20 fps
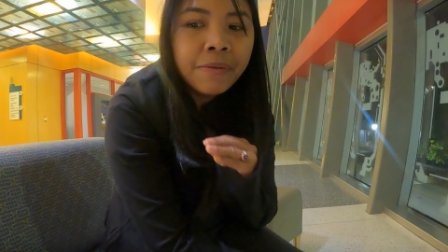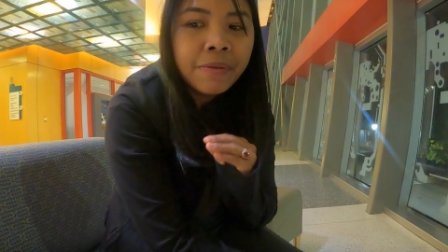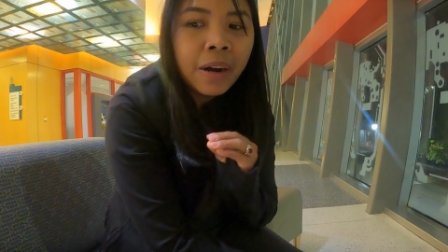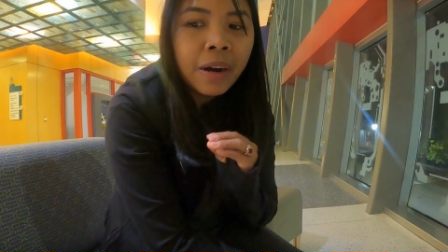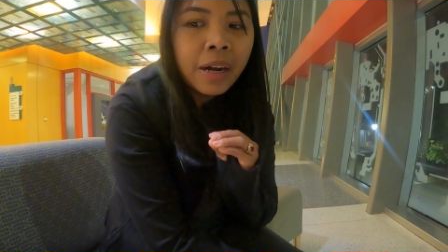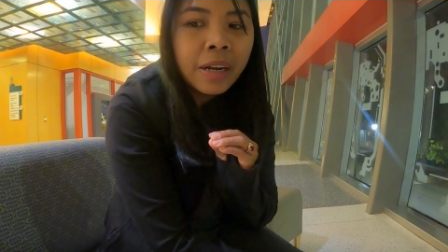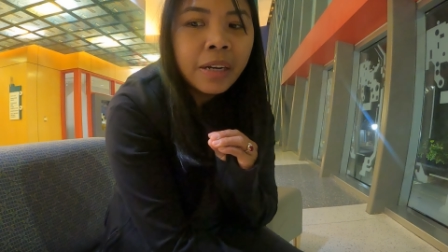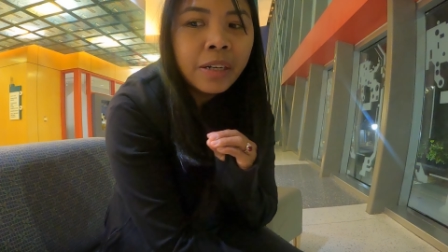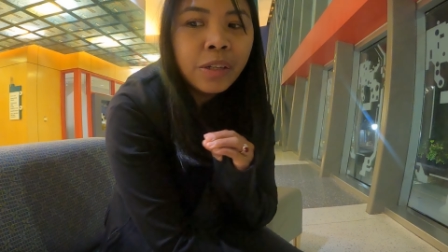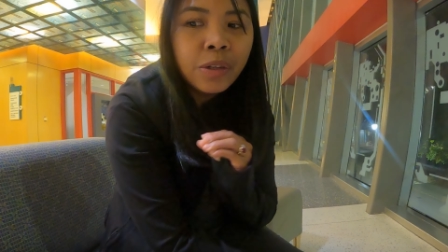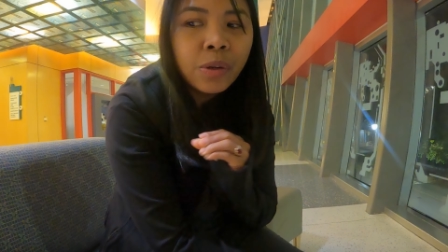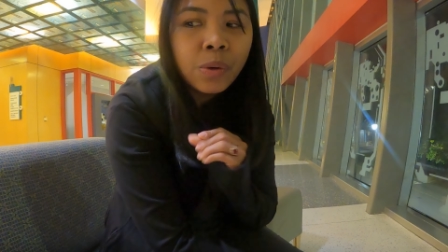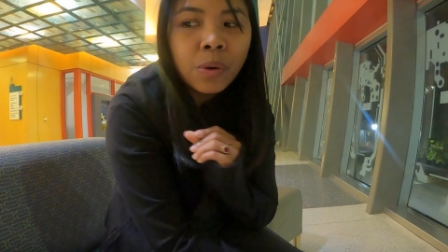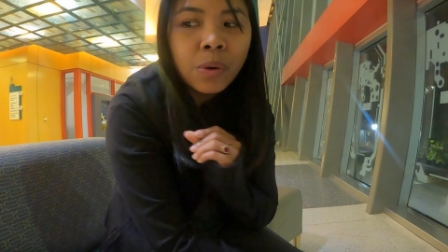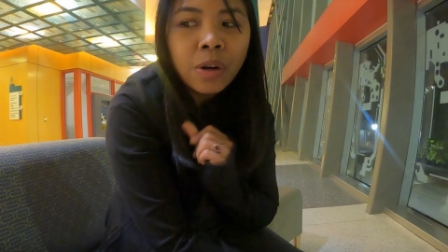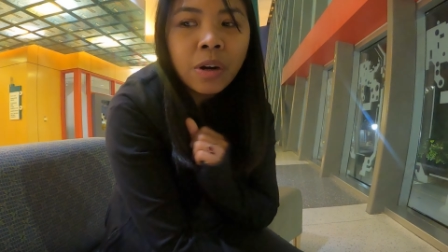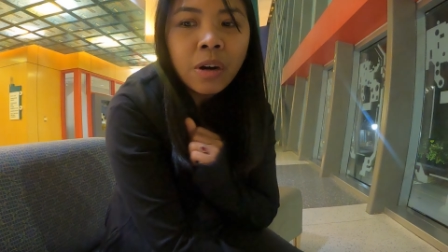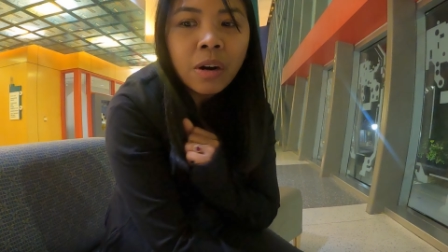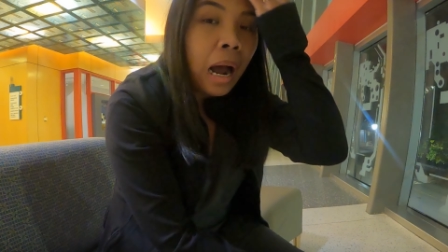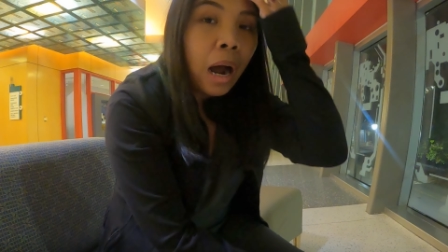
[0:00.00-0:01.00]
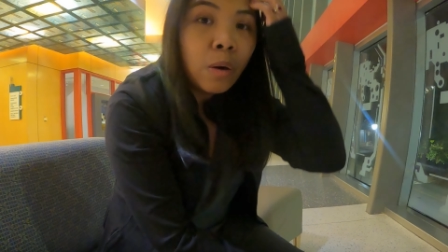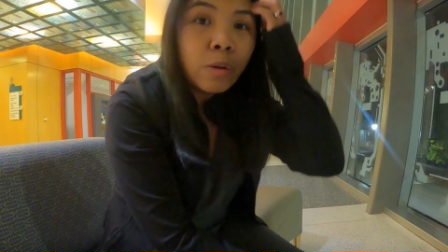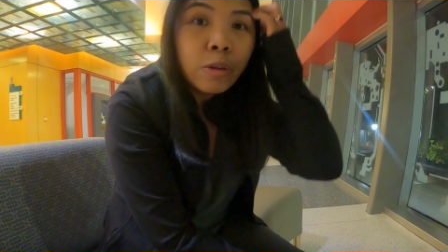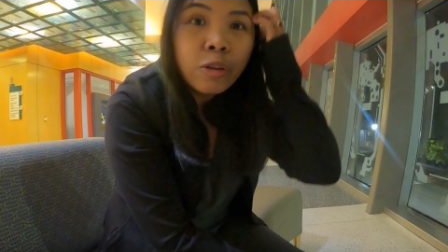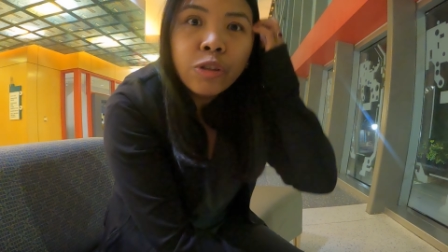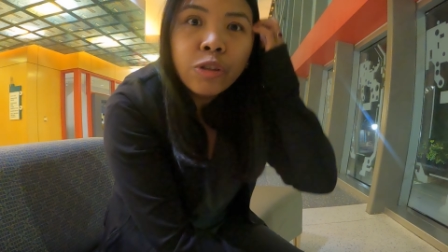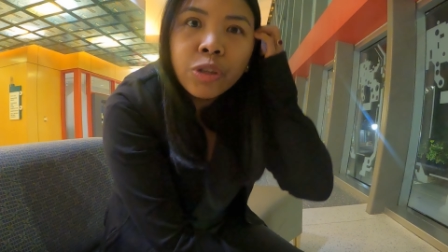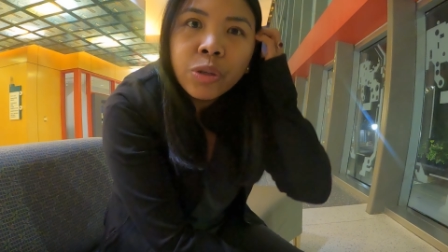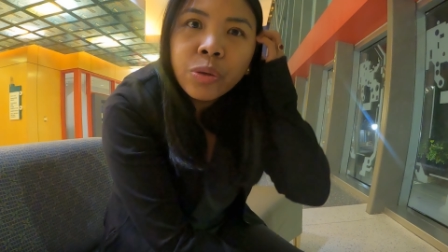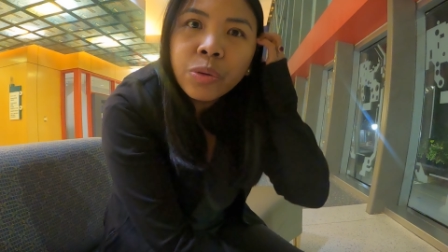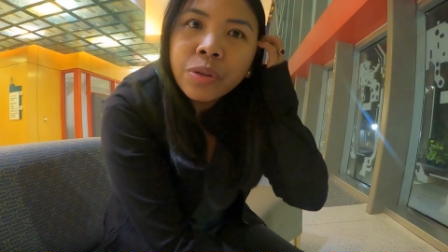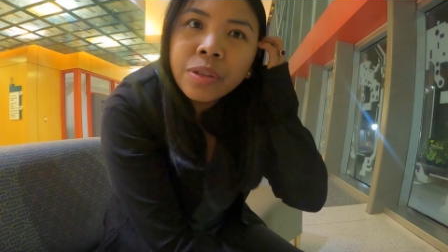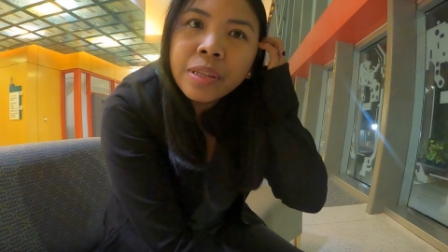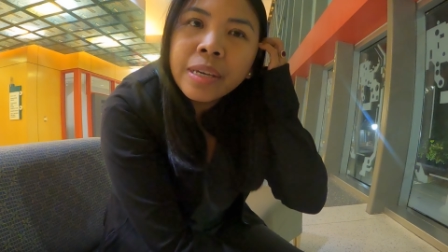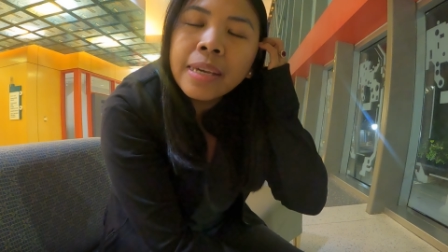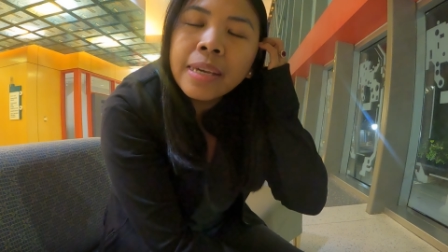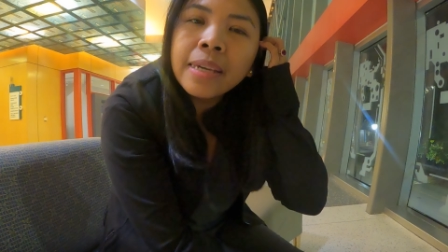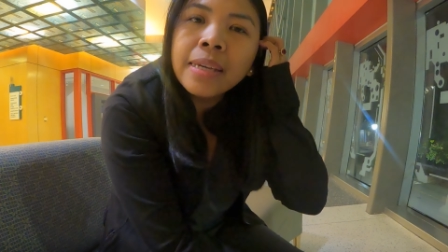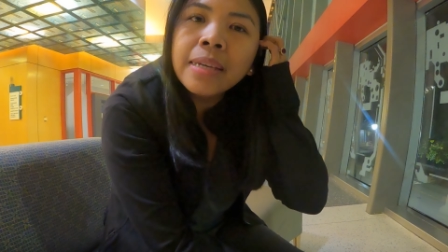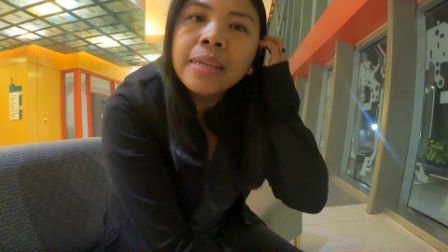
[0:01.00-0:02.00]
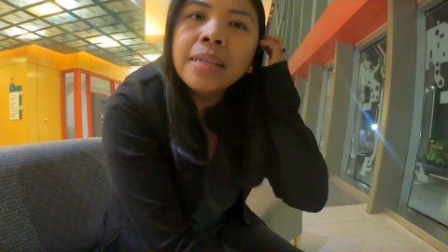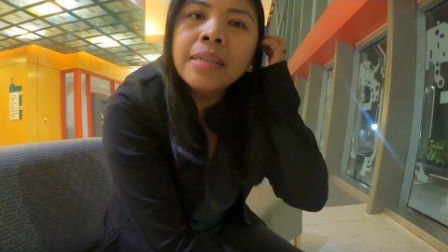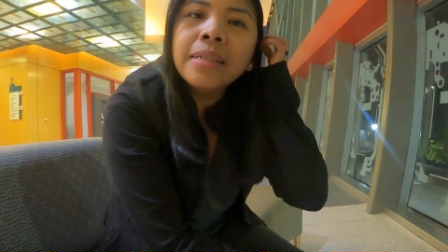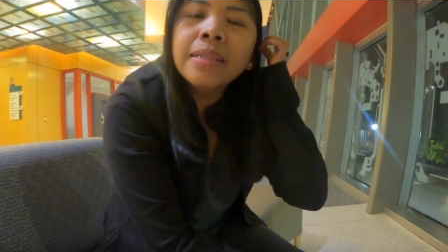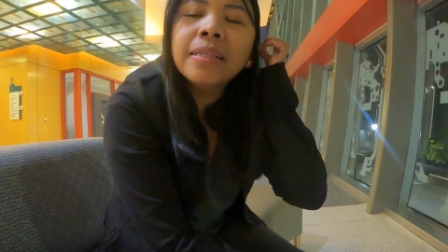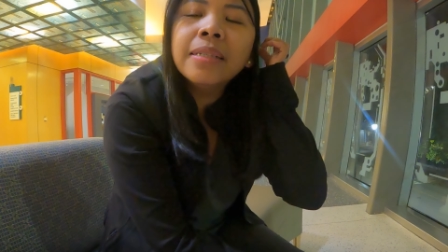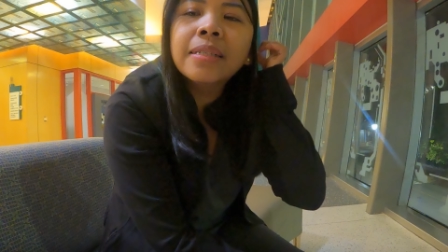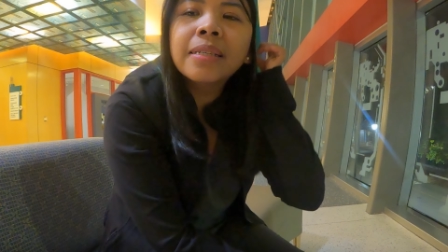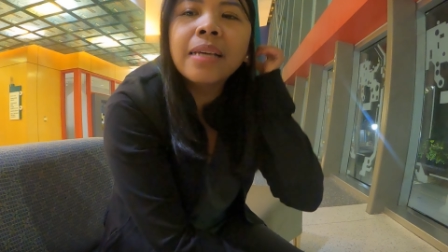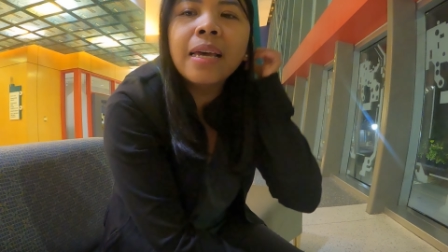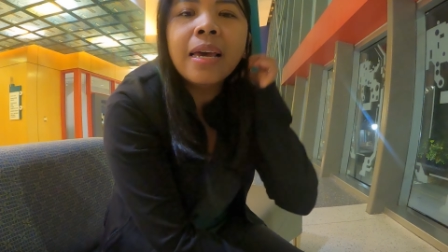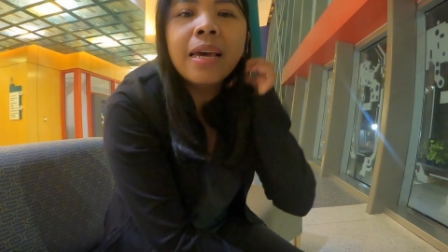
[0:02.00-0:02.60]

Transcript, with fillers: find your how you do things,